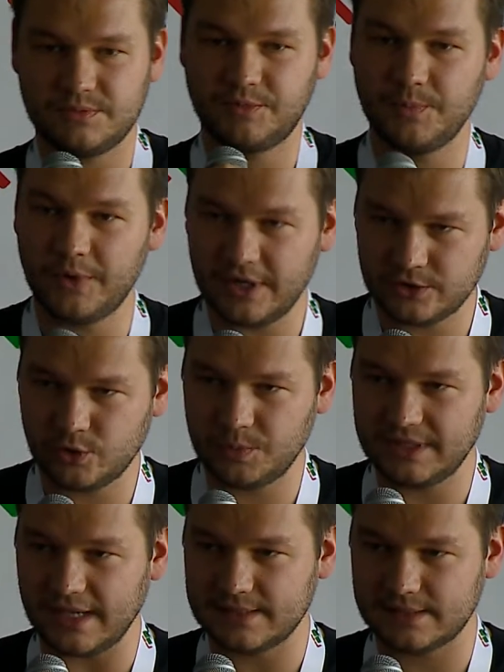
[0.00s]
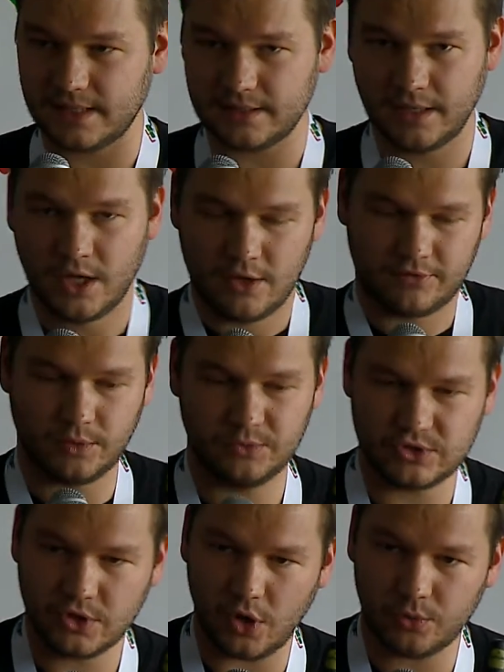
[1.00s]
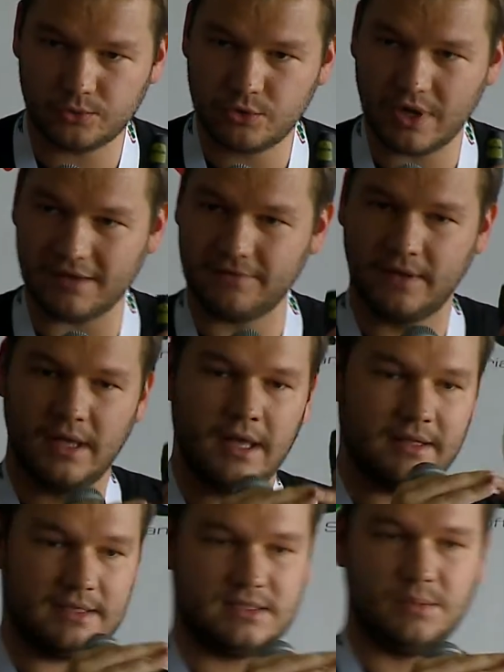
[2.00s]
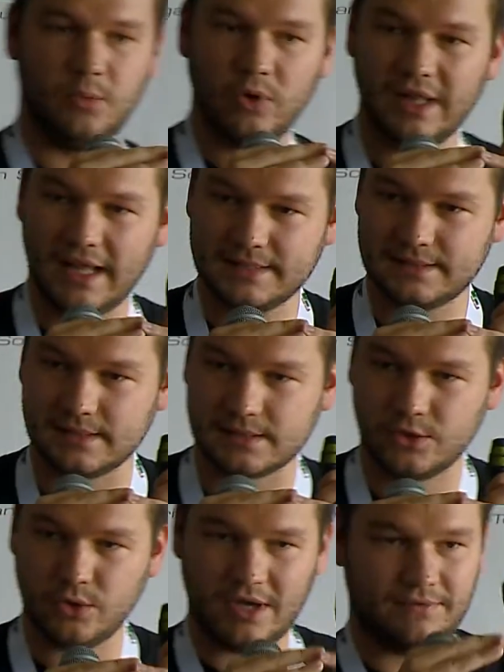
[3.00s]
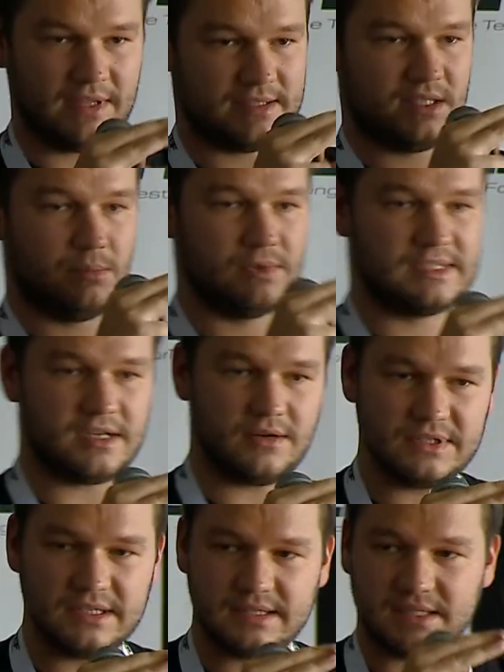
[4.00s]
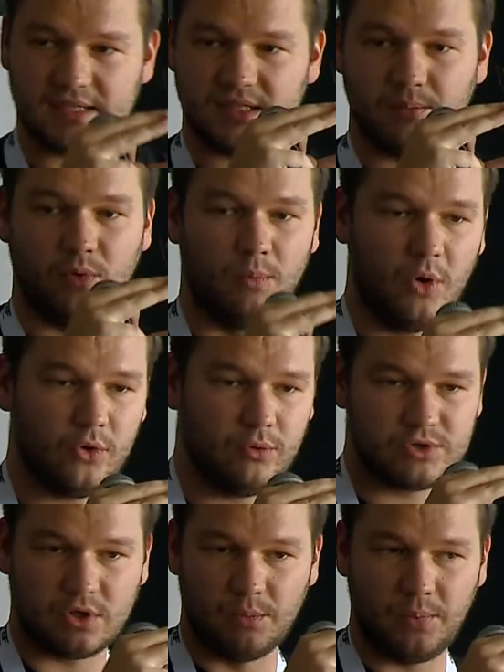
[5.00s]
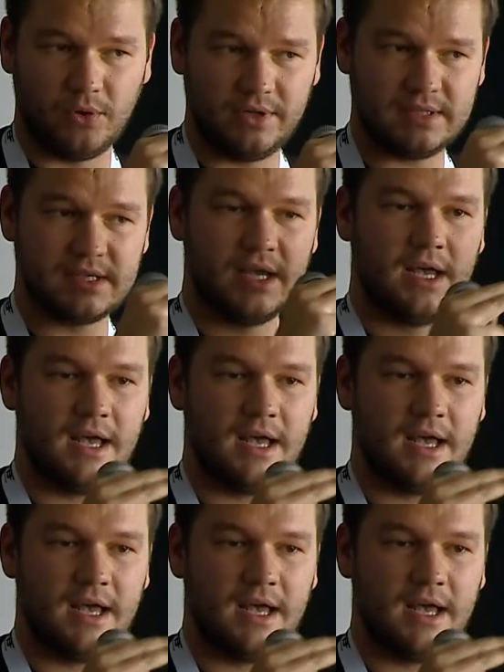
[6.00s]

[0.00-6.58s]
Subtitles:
is prepared to be tested, from this code you have testable classes. You have testable services, testable modules, components,